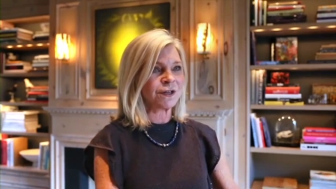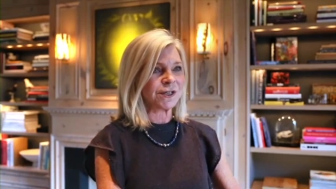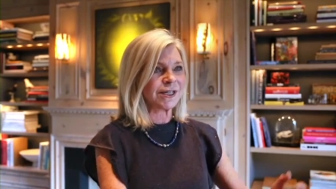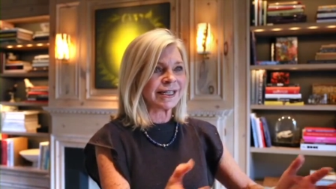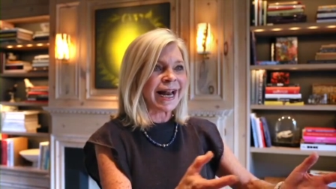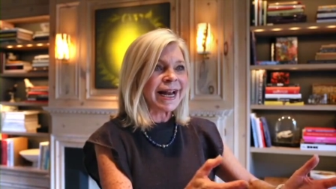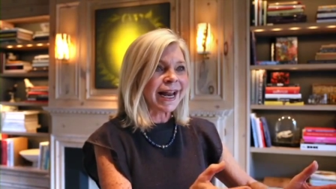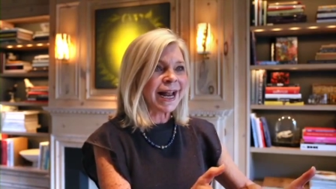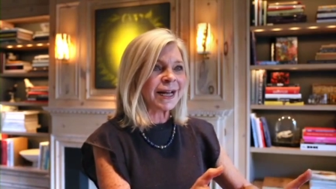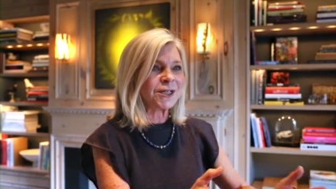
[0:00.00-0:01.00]
the stay
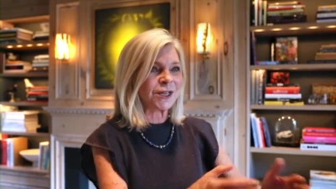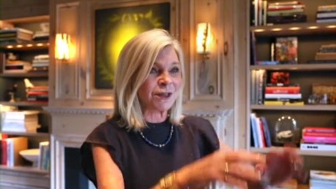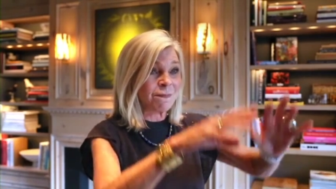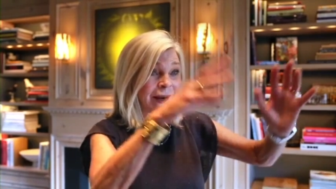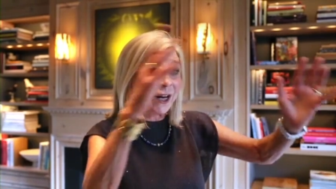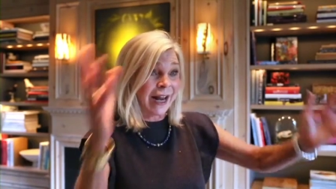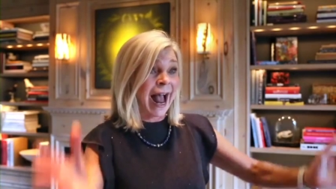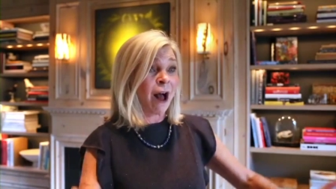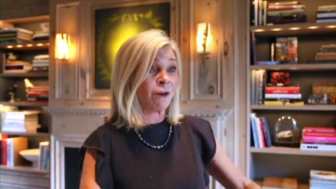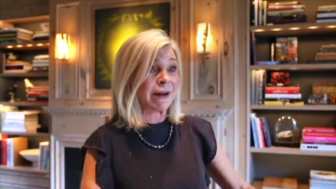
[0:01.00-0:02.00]
hitch and the big
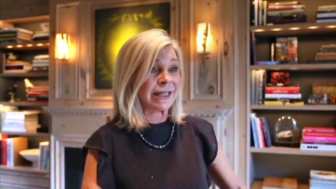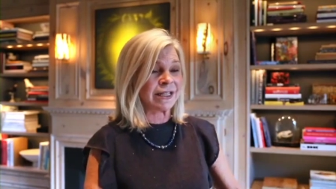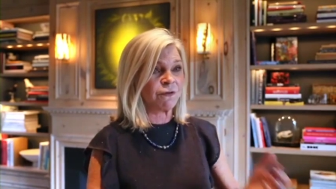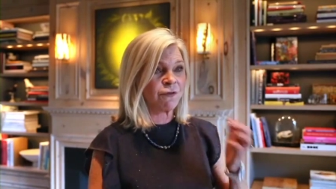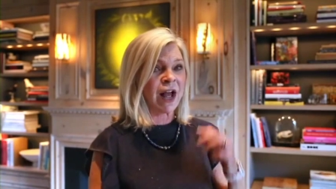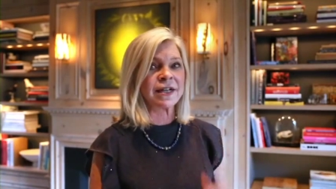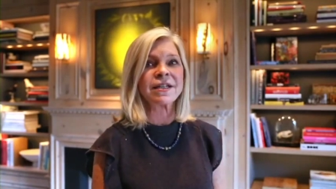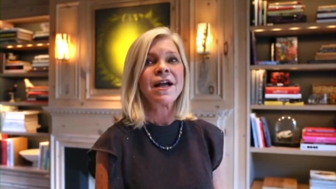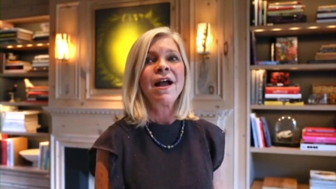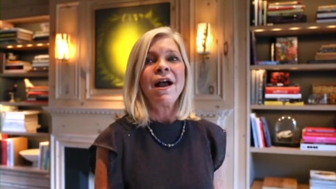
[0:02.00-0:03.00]
galleries in the front.